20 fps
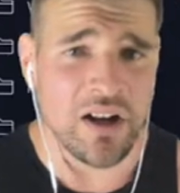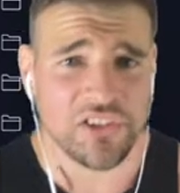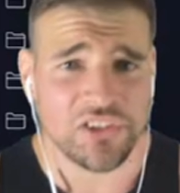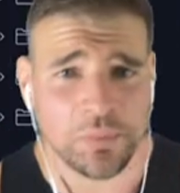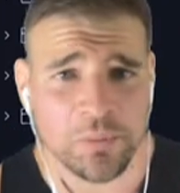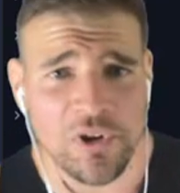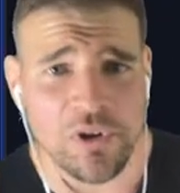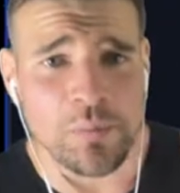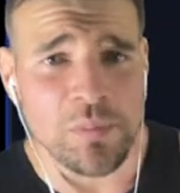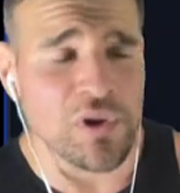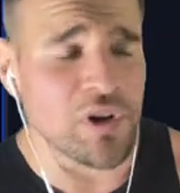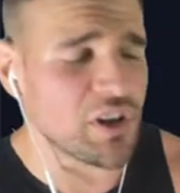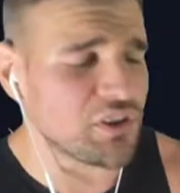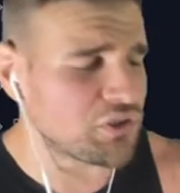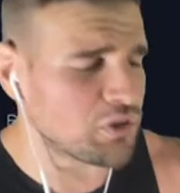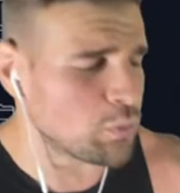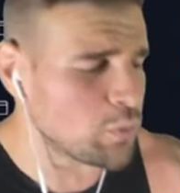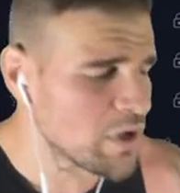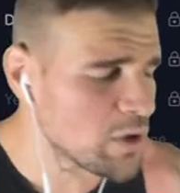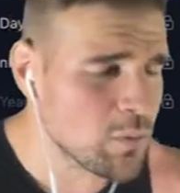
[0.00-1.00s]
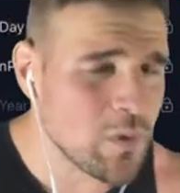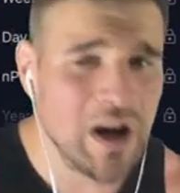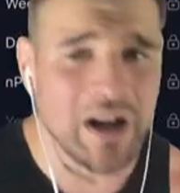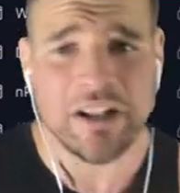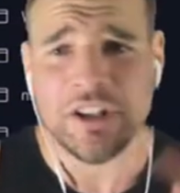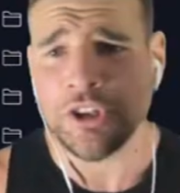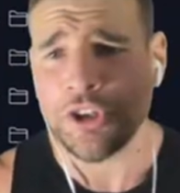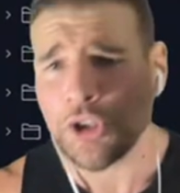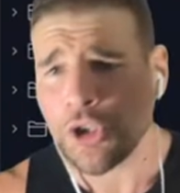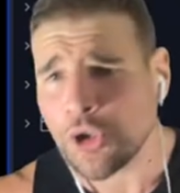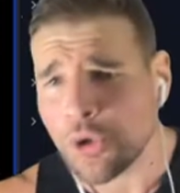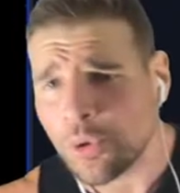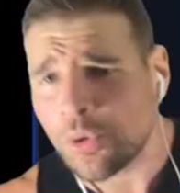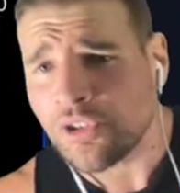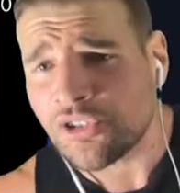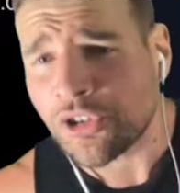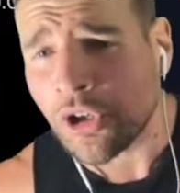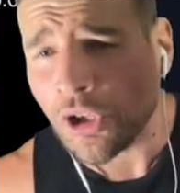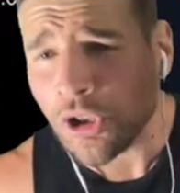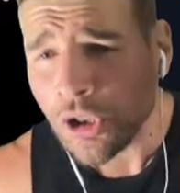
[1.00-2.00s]
Us moon boys, we want
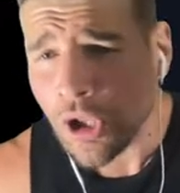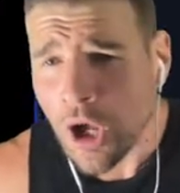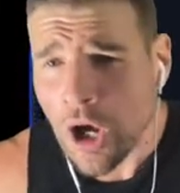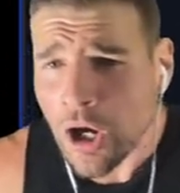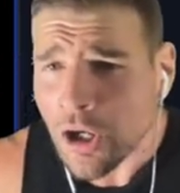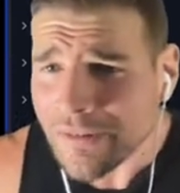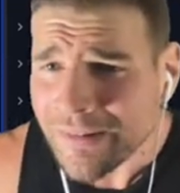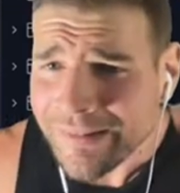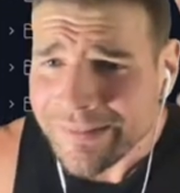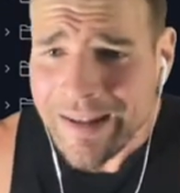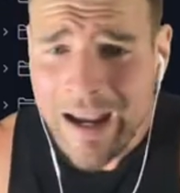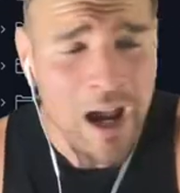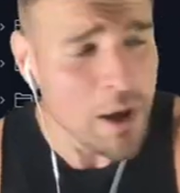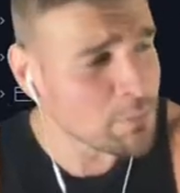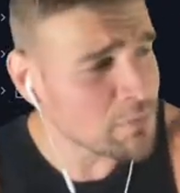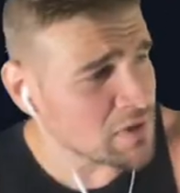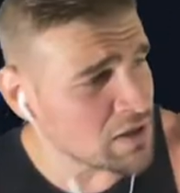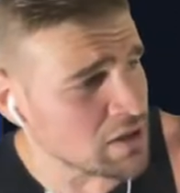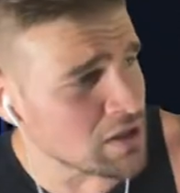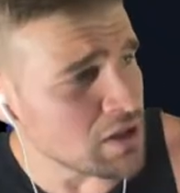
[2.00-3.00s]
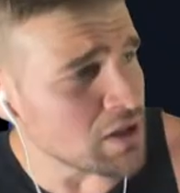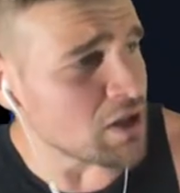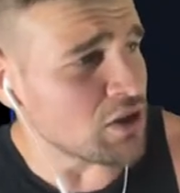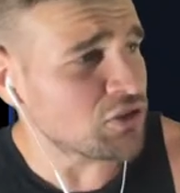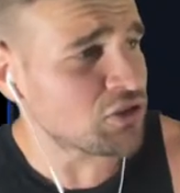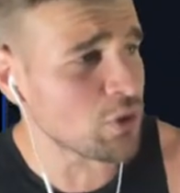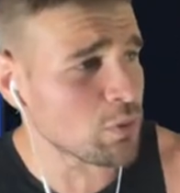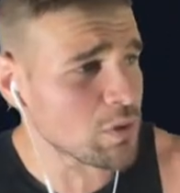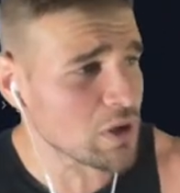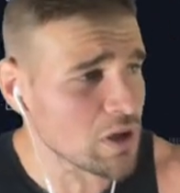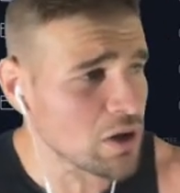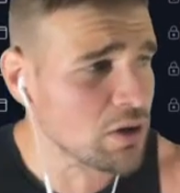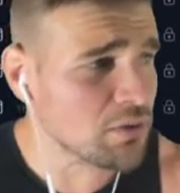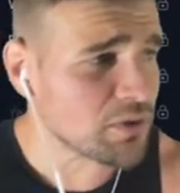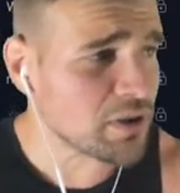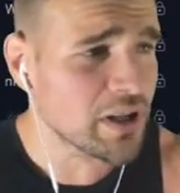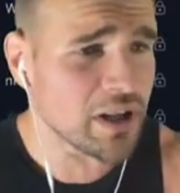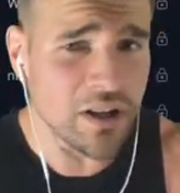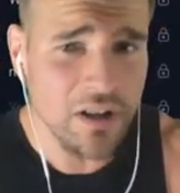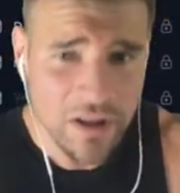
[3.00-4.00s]
you to long the top. So we're
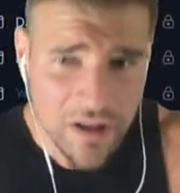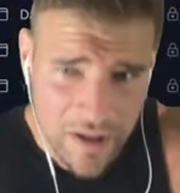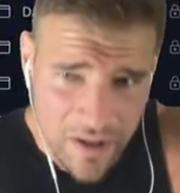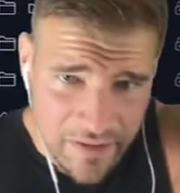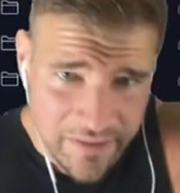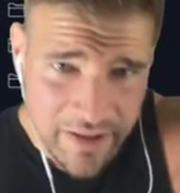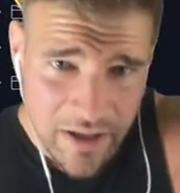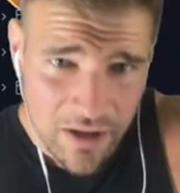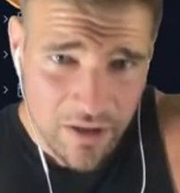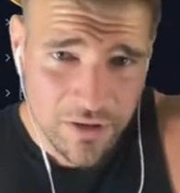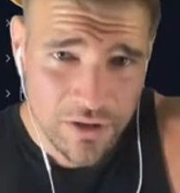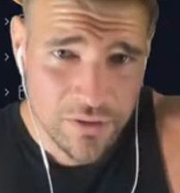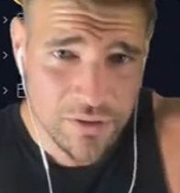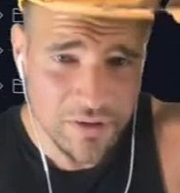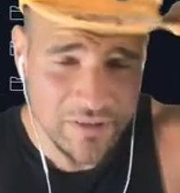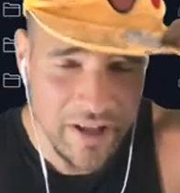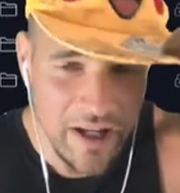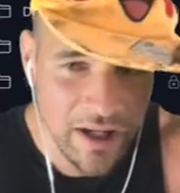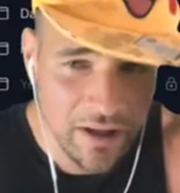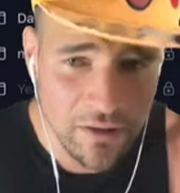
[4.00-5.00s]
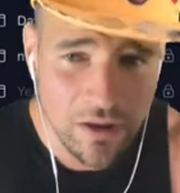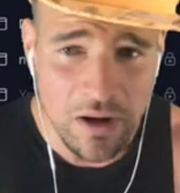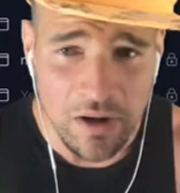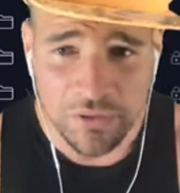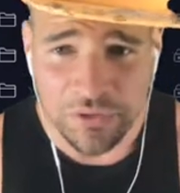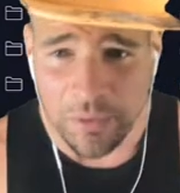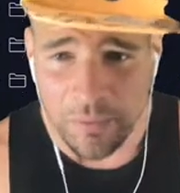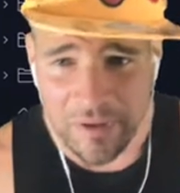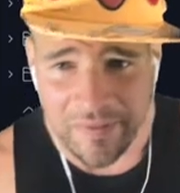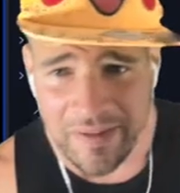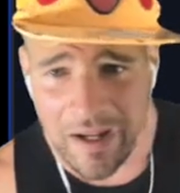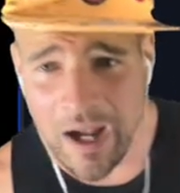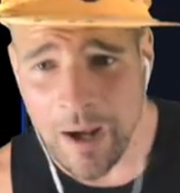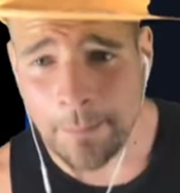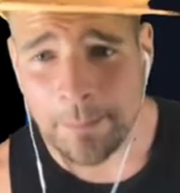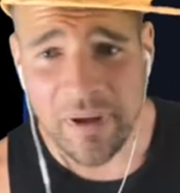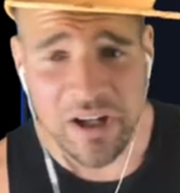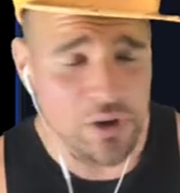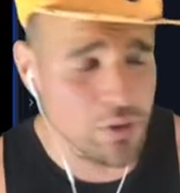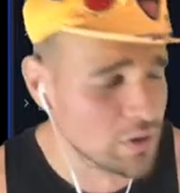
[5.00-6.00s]
over here telling you to take longs from the
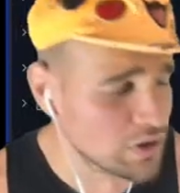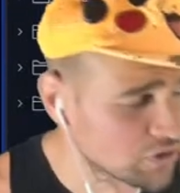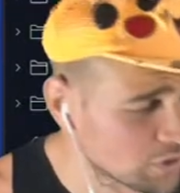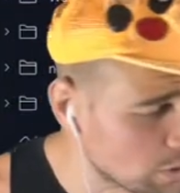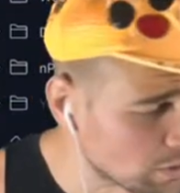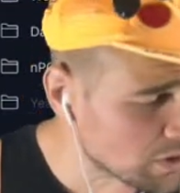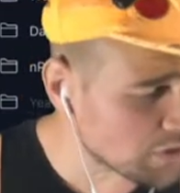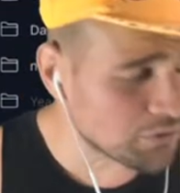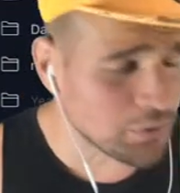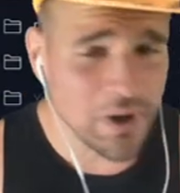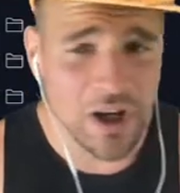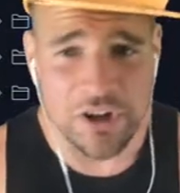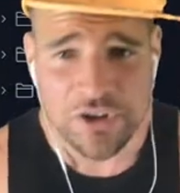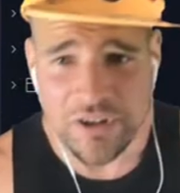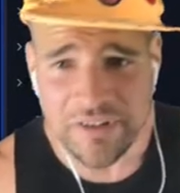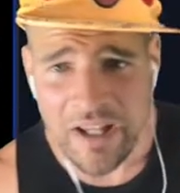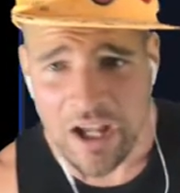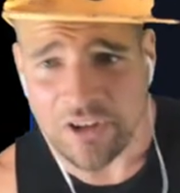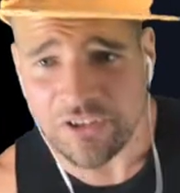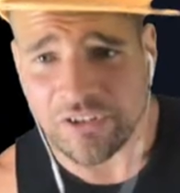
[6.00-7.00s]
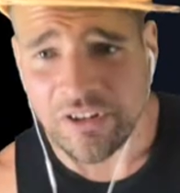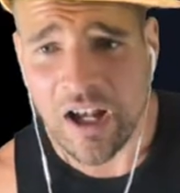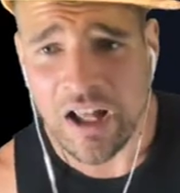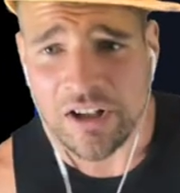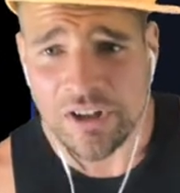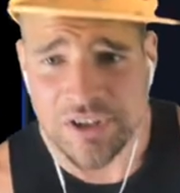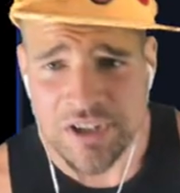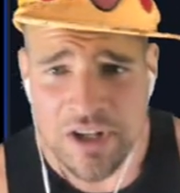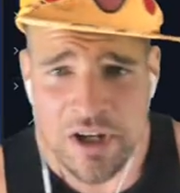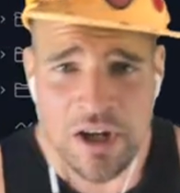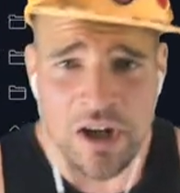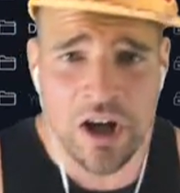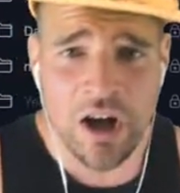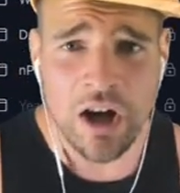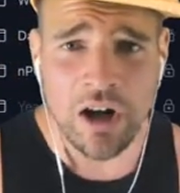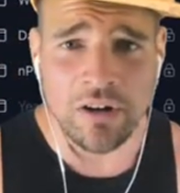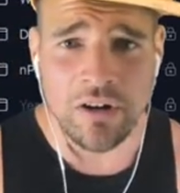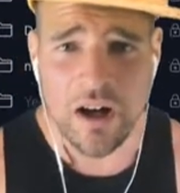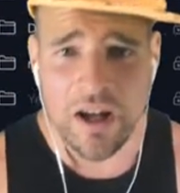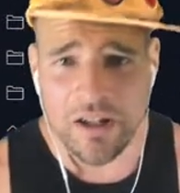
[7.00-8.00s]
top. Bitcoin's going to $300,000.
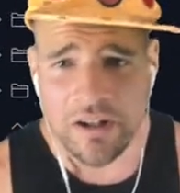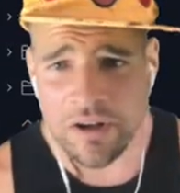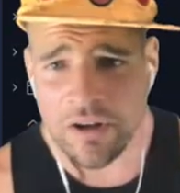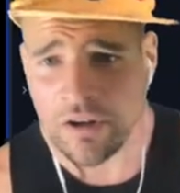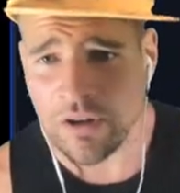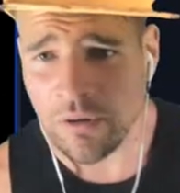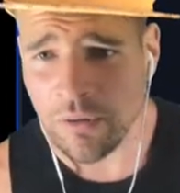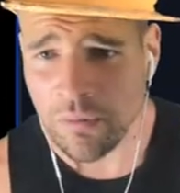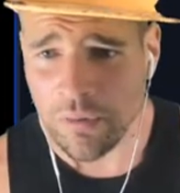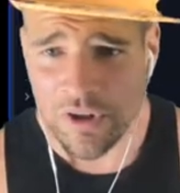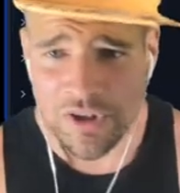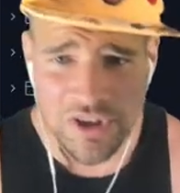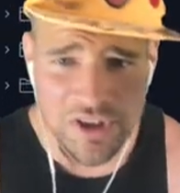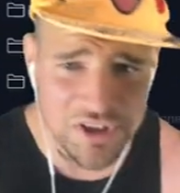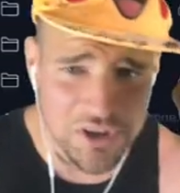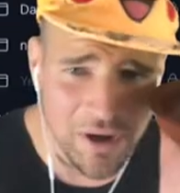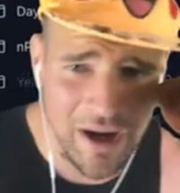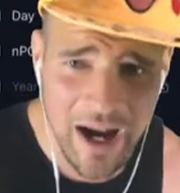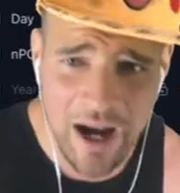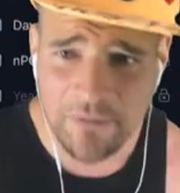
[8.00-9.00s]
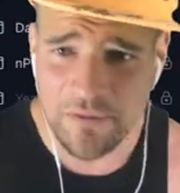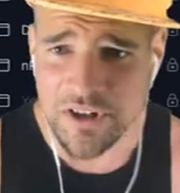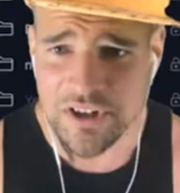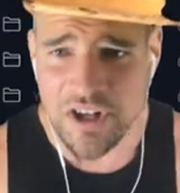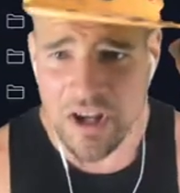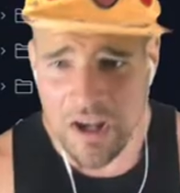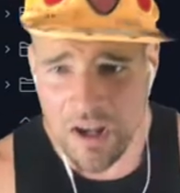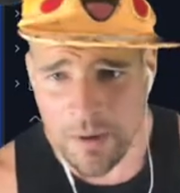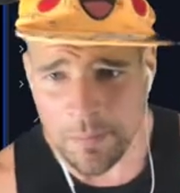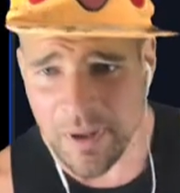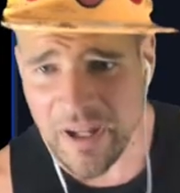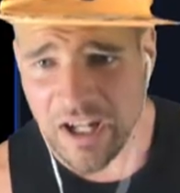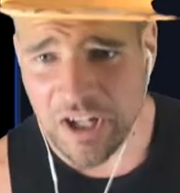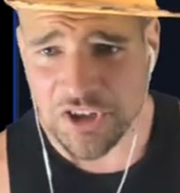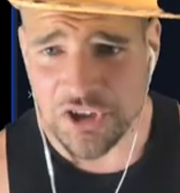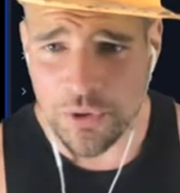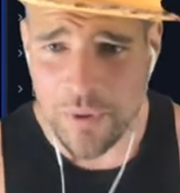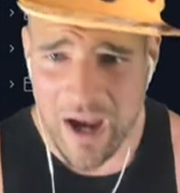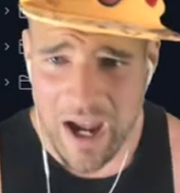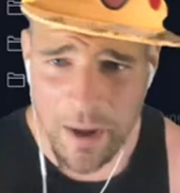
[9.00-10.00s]
All right, we're just your average
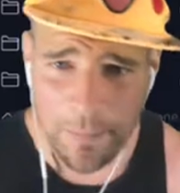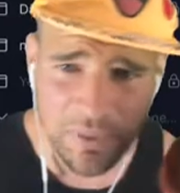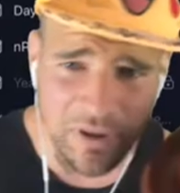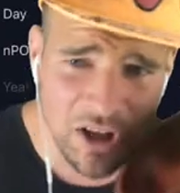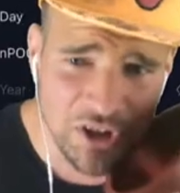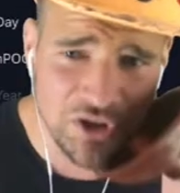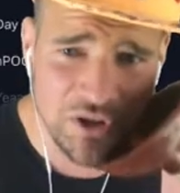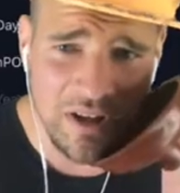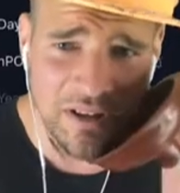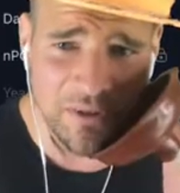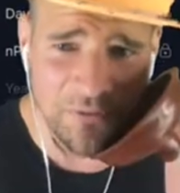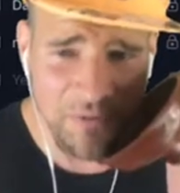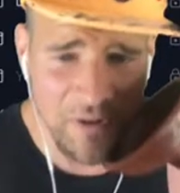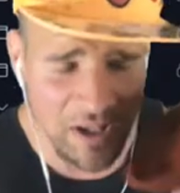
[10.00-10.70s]
Pikachu hat, plunger on the